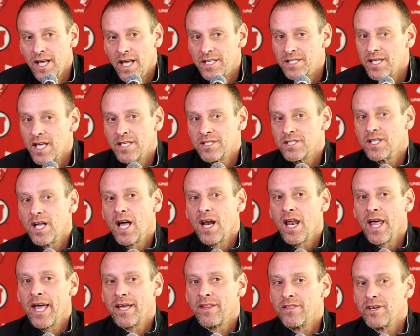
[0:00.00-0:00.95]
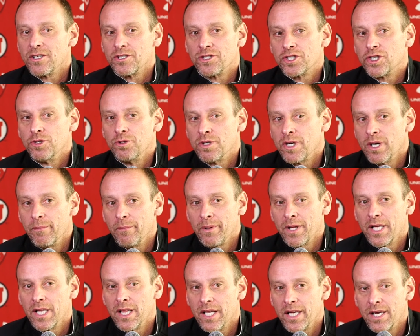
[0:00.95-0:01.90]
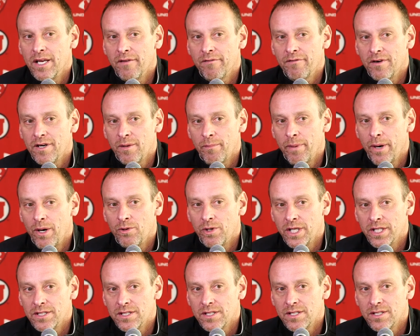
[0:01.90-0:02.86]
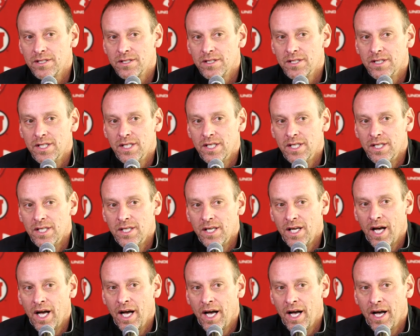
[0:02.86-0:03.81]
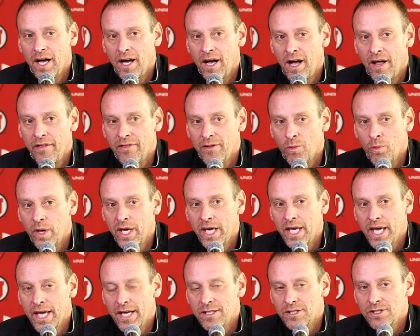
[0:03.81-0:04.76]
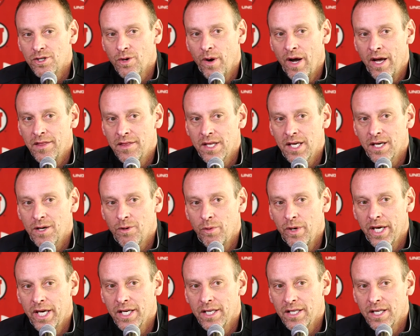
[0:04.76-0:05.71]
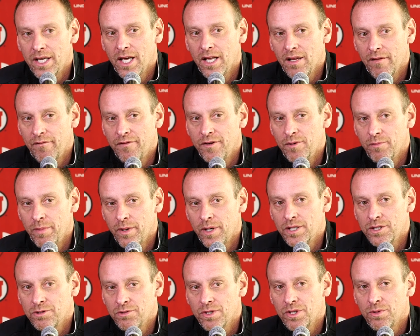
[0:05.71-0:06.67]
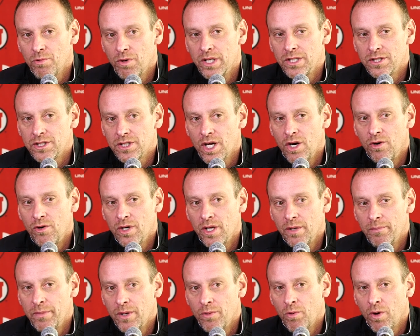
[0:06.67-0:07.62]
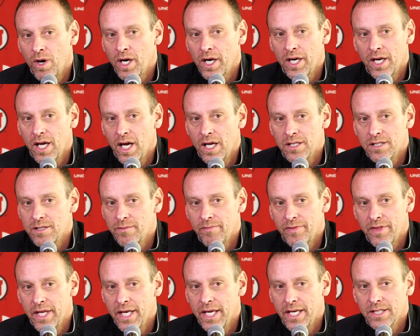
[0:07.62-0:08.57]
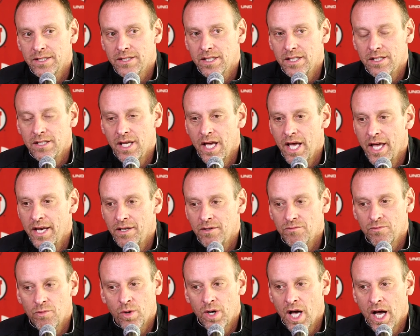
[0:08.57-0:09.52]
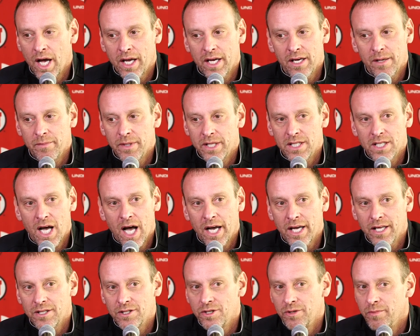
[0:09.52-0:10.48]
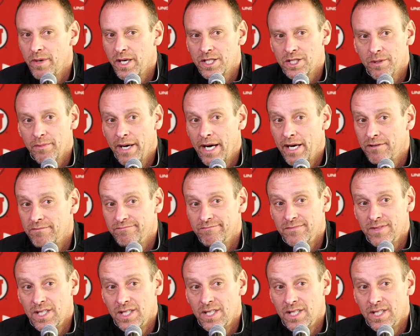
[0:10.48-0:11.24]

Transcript: it's not like there's two completely different opponents on the weekend. So I think we can kill a few birds with one stone and be working on some things. And we're not going to be talking too much about